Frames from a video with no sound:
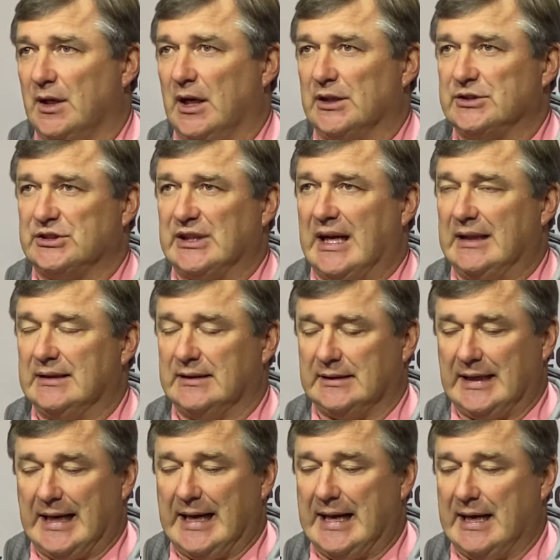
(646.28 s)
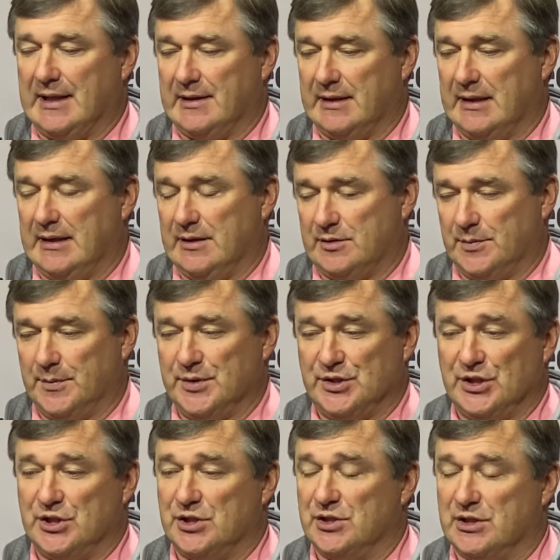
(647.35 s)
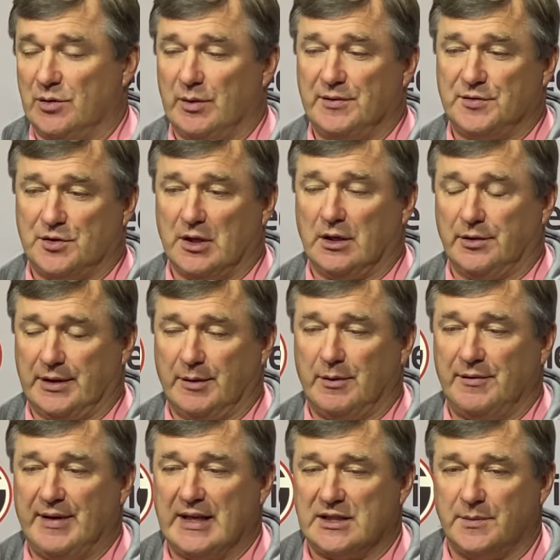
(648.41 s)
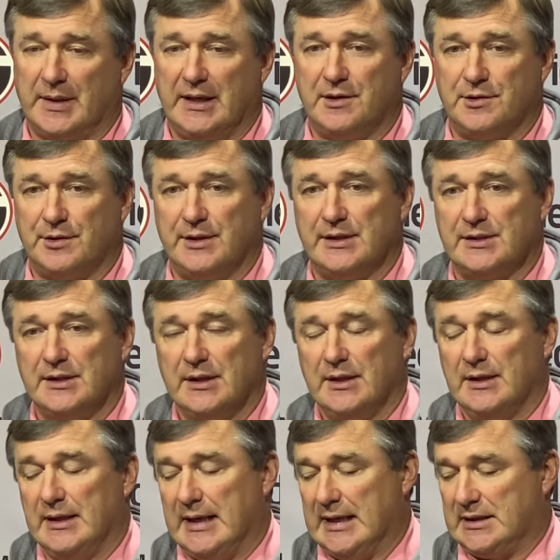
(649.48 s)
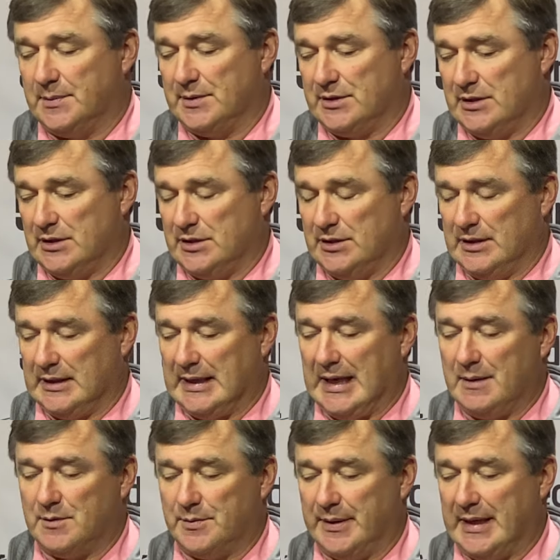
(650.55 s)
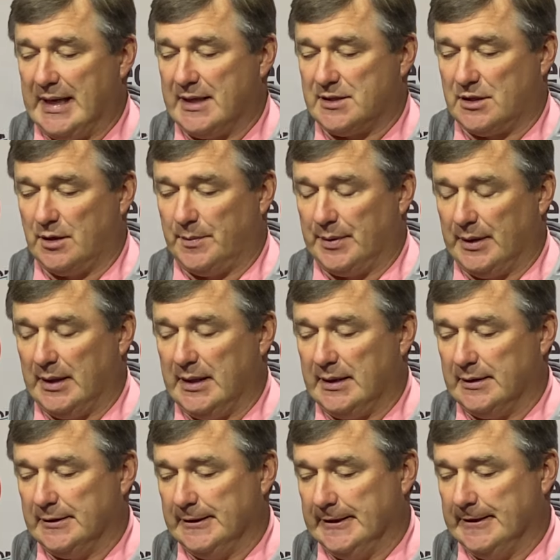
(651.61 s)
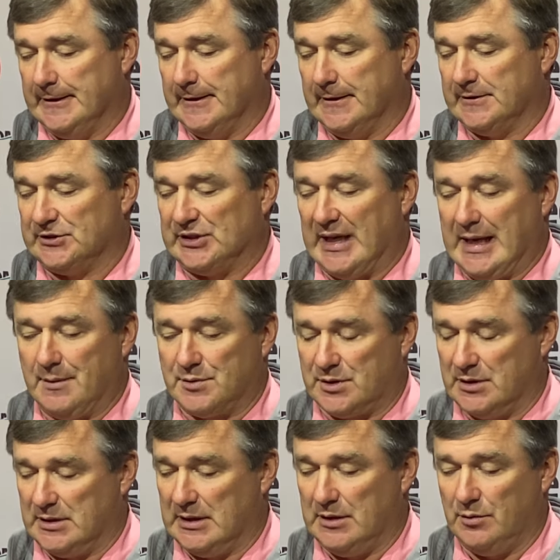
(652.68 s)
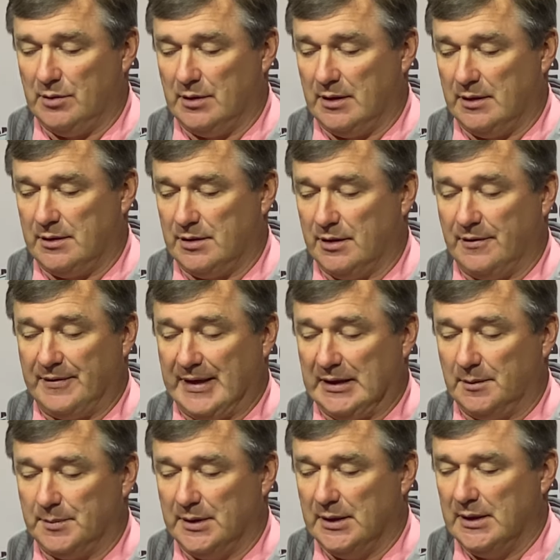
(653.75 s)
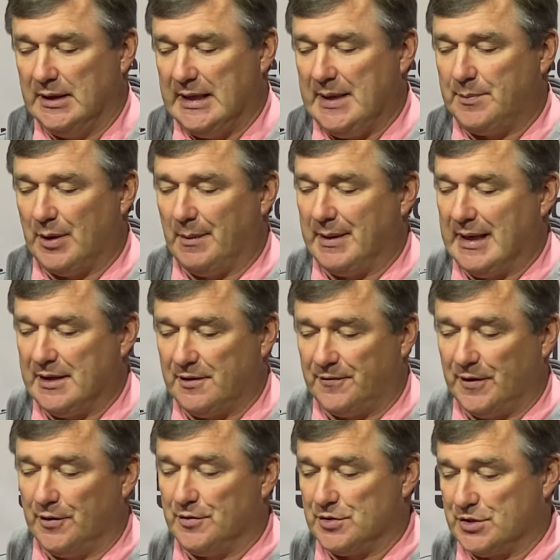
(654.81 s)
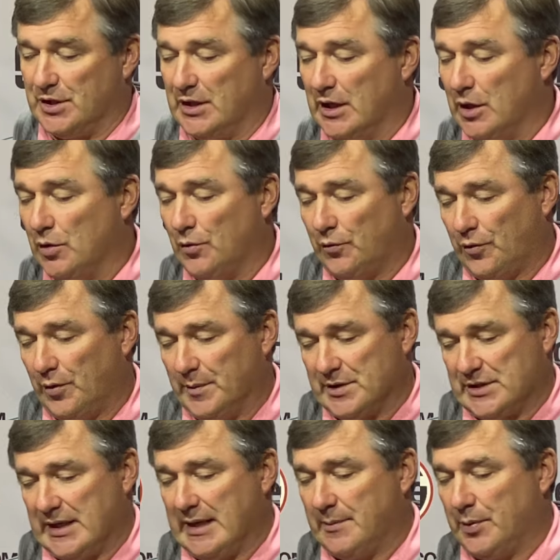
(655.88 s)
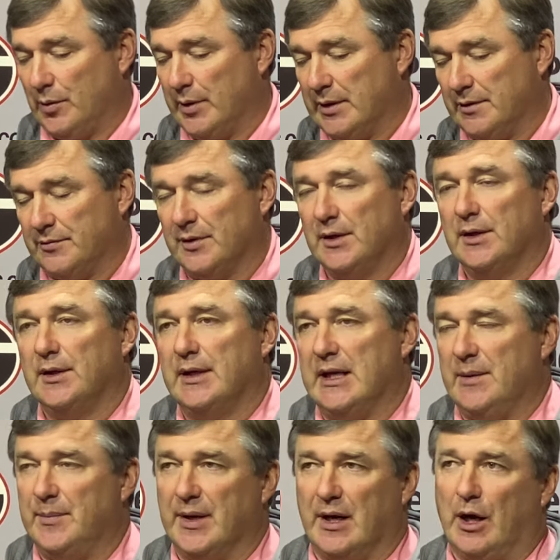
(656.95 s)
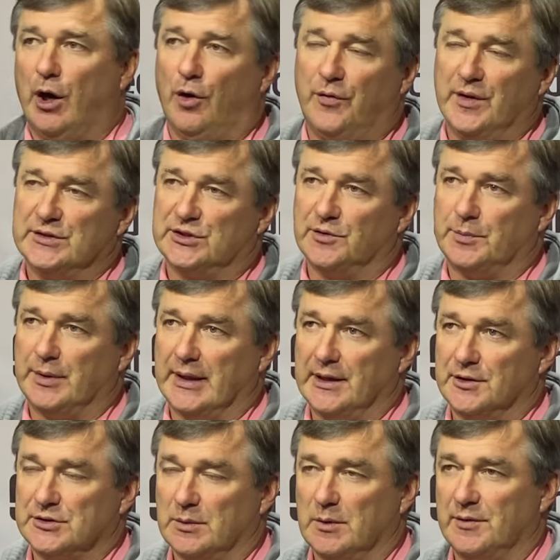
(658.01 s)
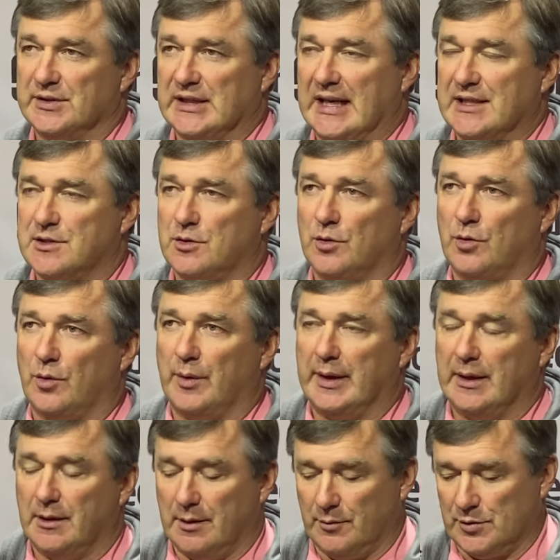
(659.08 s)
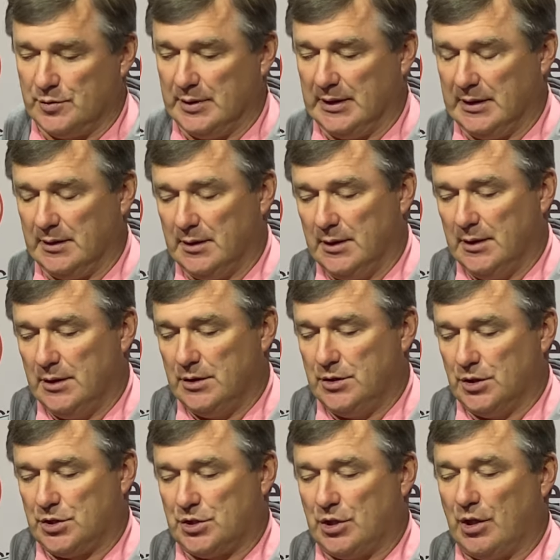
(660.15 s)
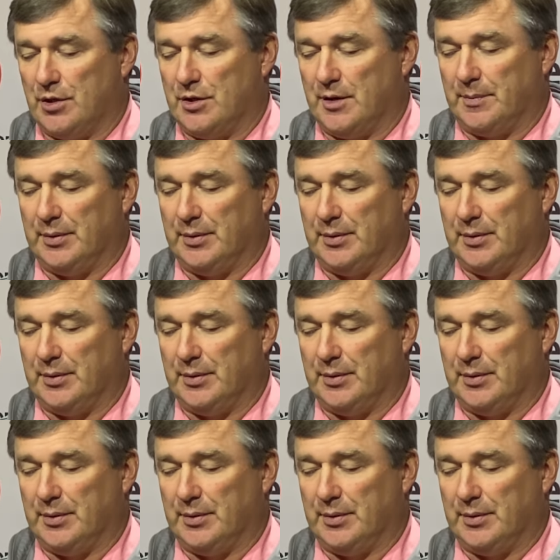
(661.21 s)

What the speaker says: a solid guy in some positions that we've struggled in. We've had some injuries at the position that Gabe's been asked to play, and Sam's continuing to develop. He probably had the furthest to go from a standpoint of he'd been an offensive player some of his high school career and was really just starting to